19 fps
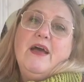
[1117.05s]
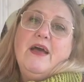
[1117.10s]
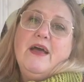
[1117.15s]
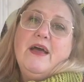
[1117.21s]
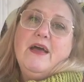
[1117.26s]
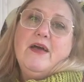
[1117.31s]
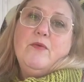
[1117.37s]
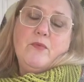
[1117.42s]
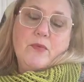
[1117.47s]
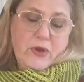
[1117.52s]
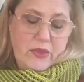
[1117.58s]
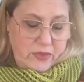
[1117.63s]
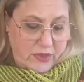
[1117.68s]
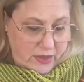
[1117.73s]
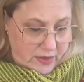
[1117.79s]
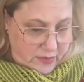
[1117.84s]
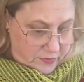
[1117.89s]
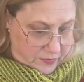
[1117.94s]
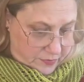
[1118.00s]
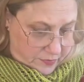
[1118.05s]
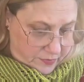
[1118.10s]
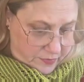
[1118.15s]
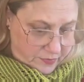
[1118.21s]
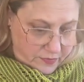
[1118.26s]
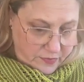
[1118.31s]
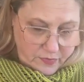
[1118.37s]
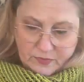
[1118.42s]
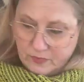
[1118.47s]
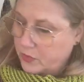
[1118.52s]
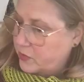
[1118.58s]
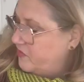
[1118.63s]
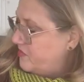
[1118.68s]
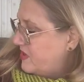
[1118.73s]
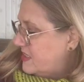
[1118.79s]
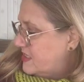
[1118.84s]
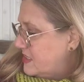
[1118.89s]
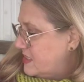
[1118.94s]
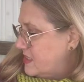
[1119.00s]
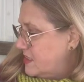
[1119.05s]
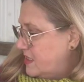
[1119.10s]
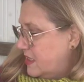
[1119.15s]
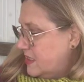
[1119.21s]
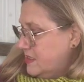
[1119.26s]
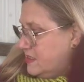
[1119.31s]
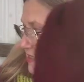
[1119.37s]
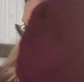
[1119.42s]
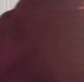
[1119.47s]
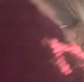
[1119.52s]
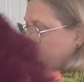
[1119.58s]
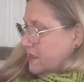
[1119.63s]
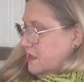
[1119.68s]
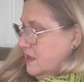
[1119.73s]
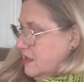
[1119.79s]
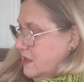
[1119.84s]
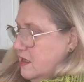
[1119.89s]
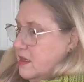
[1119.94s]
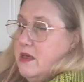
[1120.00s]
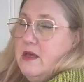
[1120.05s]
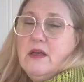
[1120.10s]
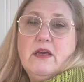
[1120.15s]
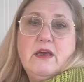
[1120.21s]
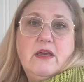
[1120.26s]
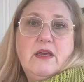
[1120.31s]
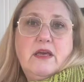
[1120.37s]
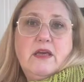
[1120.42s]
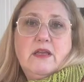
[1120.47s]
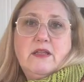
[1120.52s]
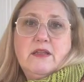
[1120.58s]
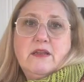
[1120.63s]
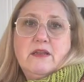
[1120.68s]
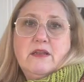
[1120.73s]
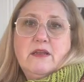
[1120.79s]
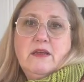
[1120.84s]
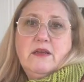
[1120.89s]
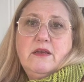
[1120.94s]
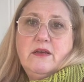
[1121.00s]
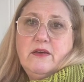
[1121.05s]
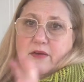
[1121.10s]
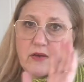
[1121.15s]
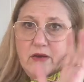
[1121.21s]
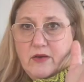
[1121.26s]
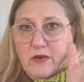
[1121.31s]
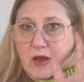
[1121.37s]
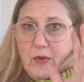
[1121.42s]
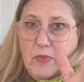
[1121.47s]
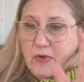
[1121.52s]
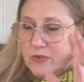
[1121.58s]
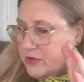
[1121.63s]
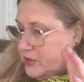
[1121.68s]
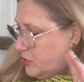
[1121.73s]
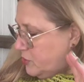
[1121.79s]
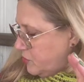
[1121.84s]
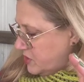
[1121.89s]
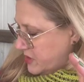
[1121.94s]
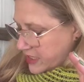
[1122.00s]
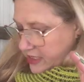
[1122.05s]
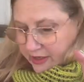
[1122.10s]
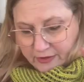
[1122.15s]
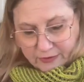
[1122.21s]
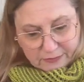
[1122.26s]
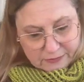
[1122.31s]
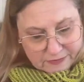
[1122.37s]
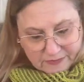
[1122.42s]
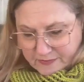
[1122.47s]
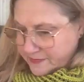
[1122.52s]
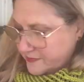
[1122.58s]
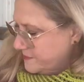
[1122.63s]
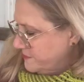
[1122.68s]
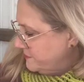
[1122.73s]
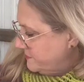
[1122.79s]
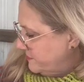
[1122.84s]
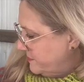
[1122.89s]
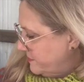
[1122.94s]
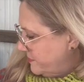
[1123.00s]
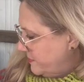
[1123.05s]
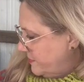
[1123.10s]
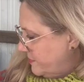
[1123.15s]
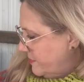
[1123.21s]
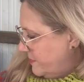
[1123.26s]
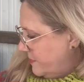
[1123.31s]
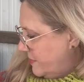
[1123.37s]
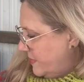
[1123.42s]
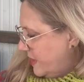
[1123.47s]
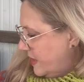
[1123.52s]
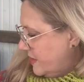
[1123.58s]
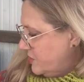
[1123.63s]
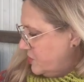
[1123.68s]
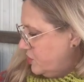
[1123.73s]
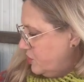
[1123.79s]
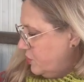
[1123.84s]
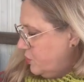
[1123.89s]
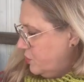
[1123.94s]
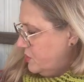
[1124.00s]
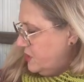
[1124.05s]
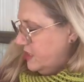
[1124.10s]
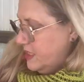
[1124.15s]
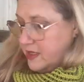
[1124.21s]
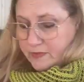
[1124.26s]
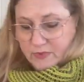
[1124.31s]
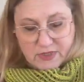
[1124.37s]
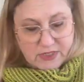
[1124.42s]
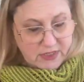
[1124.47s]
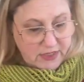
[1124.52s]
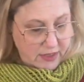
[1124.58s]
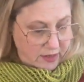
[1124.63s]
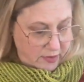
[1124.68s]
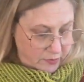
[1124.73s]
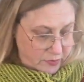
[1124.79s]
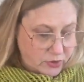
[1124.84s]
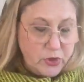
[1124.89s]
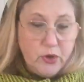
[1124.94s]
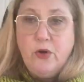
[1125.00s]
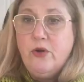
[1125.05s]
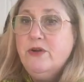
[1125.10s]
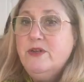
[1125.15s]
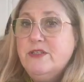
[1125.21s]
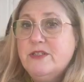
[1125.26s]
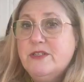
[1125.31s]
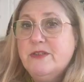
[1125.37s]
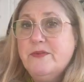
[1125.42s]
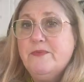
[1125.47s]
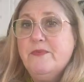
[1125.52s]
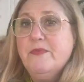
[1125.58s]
When they visited us in about New Year, I showed him some yarns